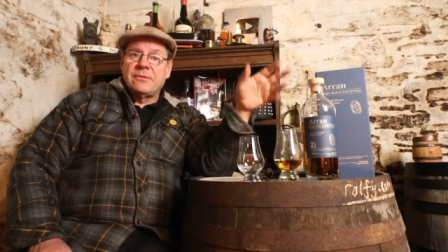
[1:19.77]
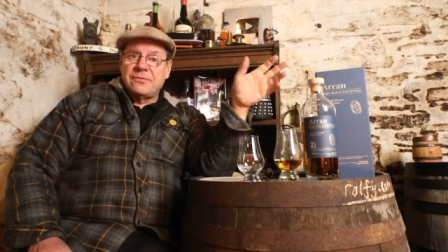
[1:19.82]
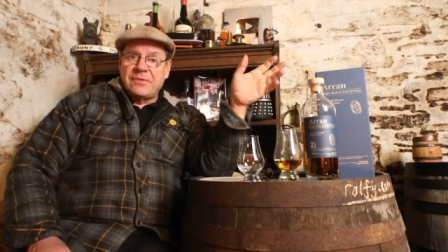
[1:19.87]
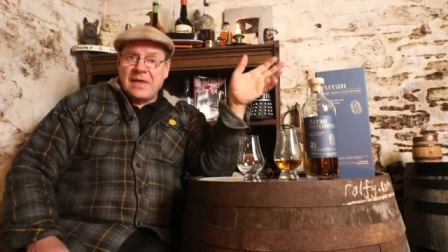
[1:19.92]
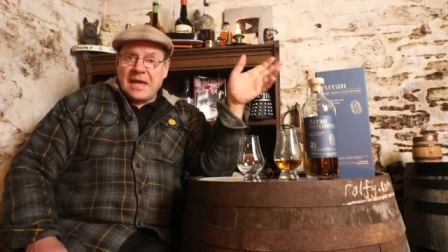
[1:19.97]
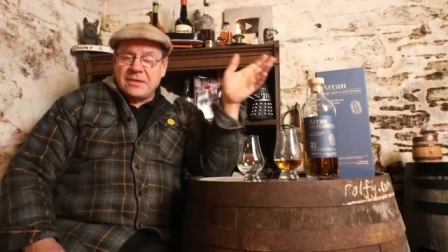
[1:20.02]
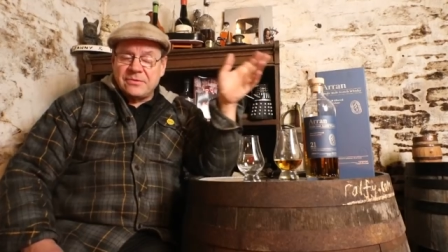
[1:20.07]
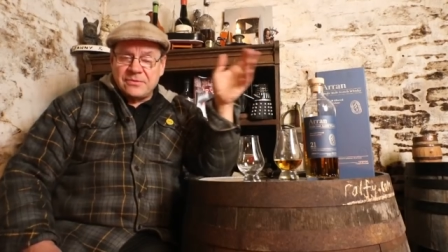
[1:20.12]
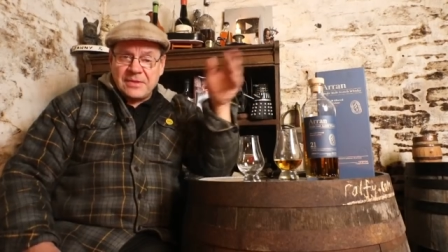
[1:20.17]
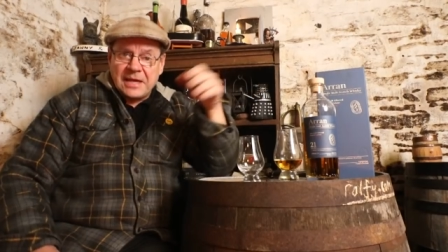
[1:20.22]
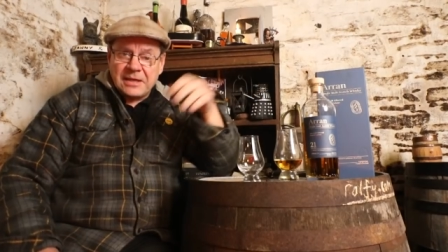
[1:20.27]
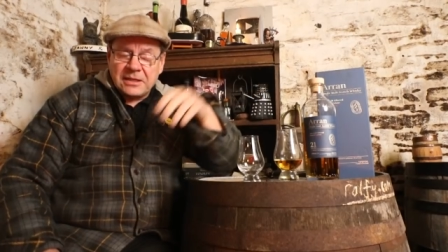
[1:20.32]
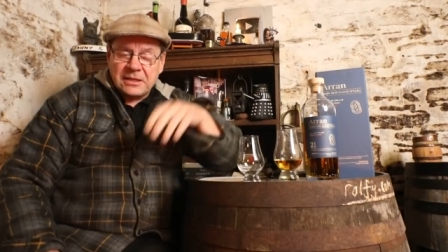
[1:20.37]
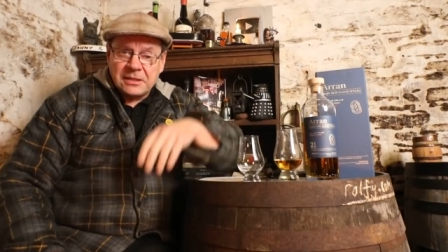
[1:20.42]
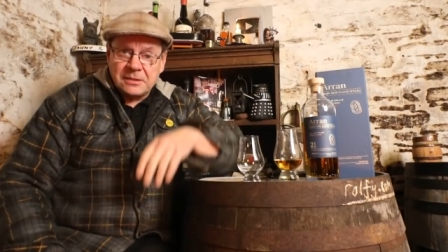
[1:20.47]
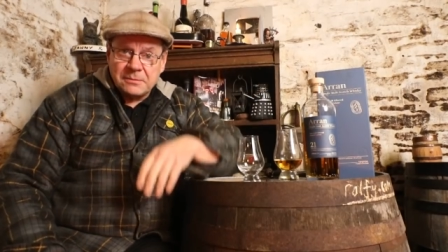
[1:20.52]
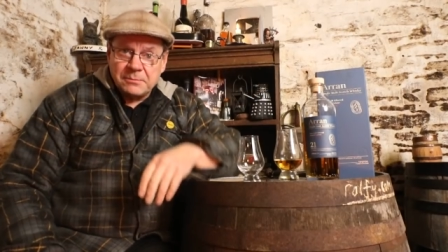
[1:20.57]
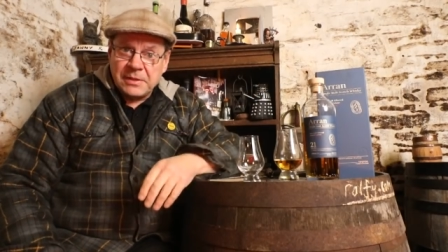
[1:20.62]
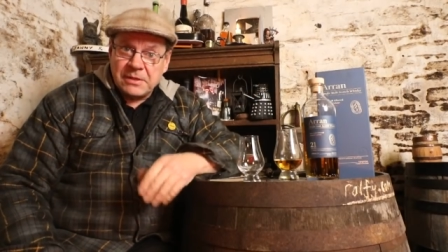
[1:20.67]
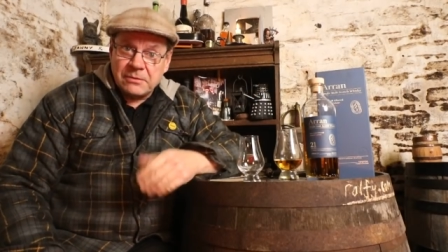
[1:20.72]
that that
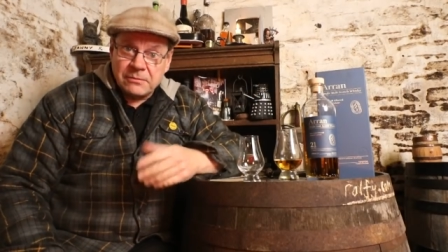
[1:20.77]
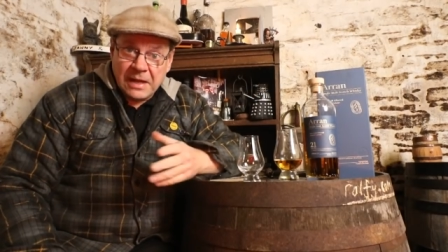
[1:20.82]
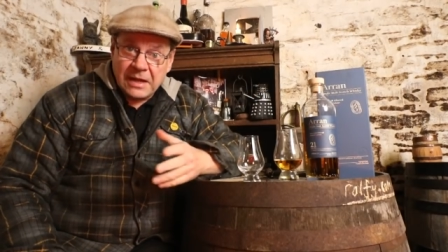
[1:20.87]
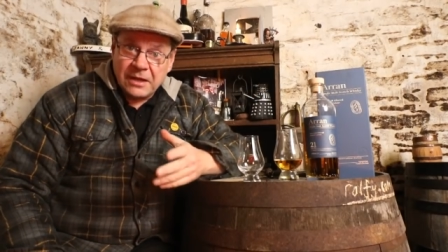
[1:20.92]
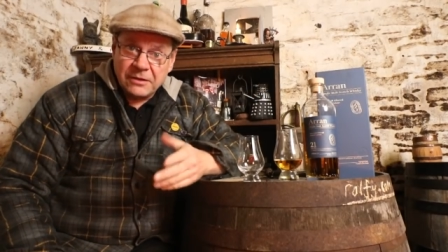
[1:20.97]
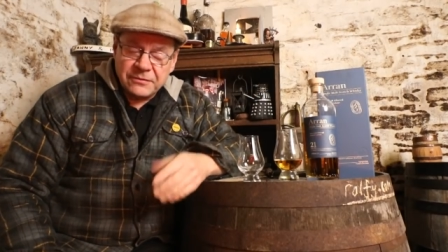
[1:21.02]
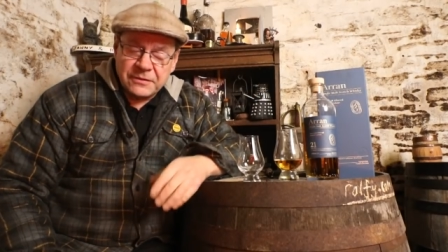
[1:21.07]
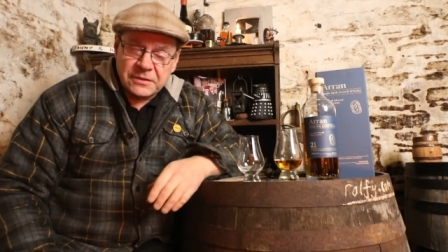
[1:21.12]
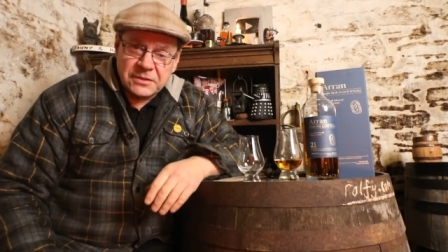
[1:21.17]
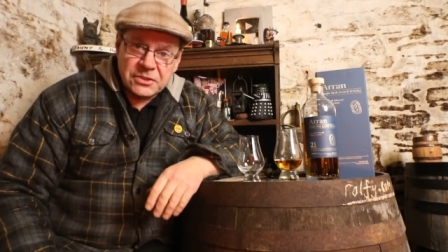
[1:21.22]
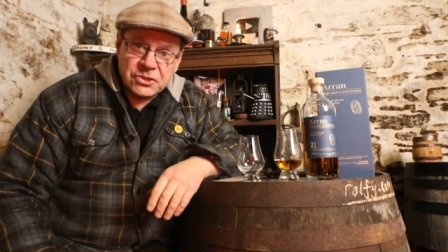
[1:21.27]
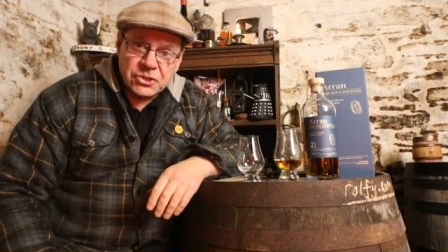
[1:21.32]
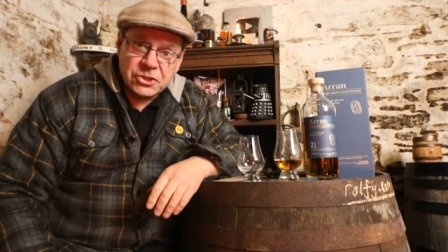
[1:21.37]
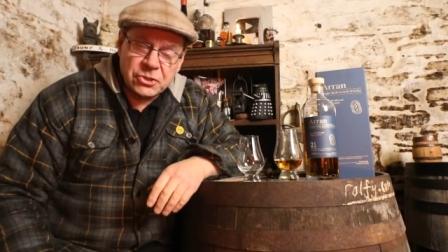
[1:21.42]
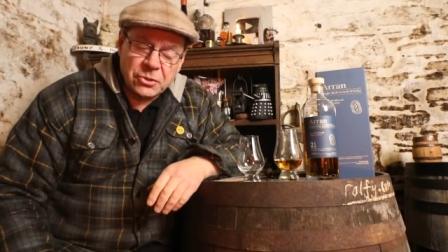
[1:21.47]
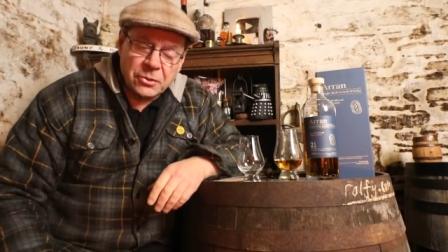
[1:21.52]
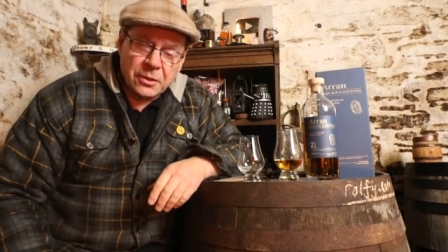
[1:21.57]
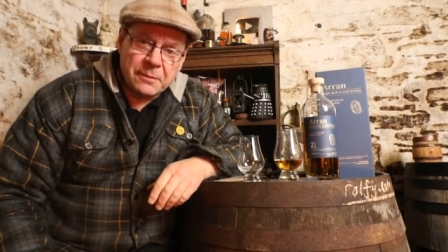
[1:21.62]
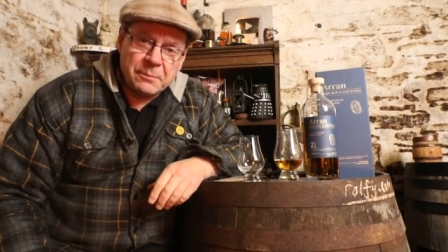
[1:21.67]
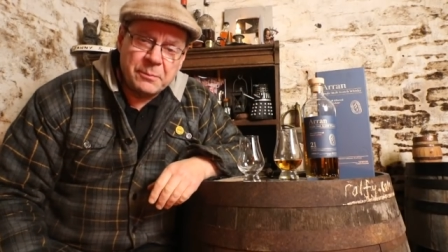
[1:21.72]
can be relevant
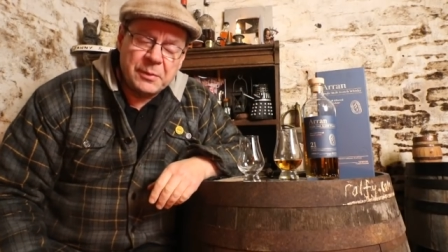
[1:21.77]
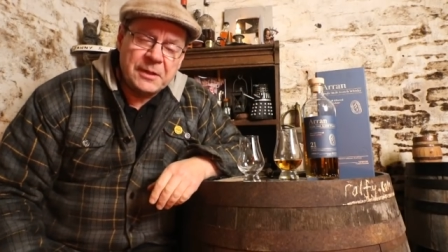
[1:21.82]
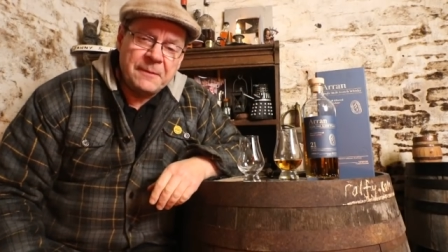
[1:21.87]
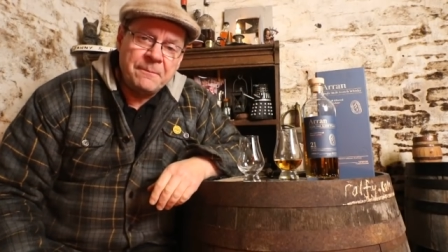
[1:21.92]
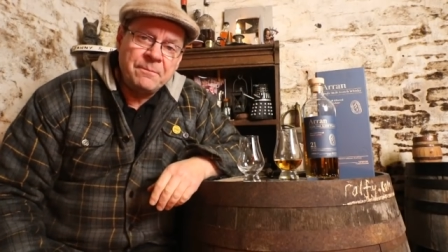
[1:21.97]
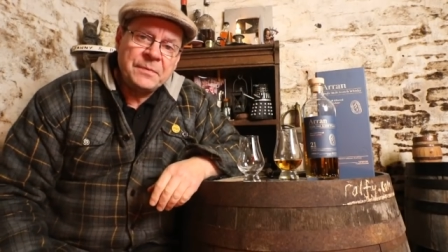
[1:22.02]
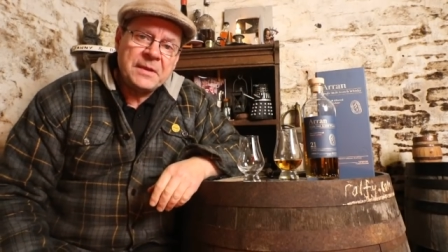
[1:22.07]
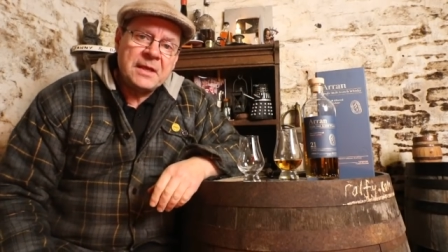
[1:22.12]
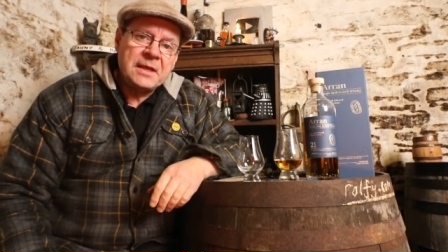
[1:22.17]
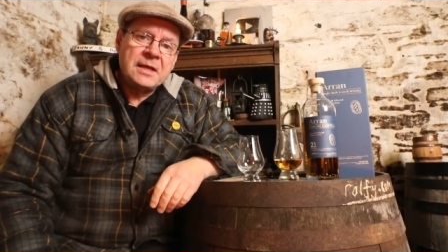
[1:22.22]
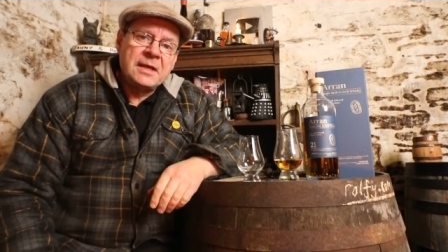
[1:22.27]
sure but